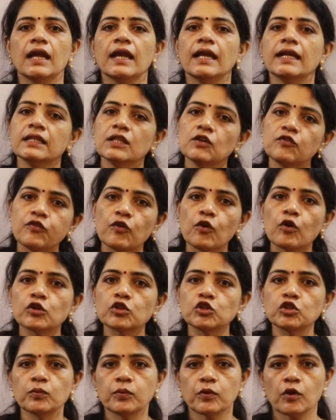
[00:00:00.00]
In the
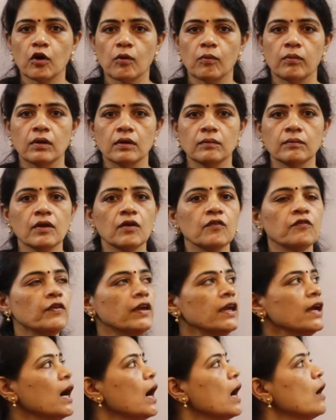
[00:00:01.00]
fourth problem,
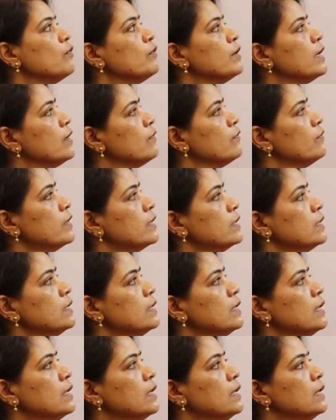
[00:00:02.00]
we have given
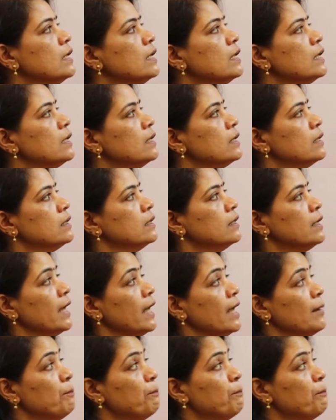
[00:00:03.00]
a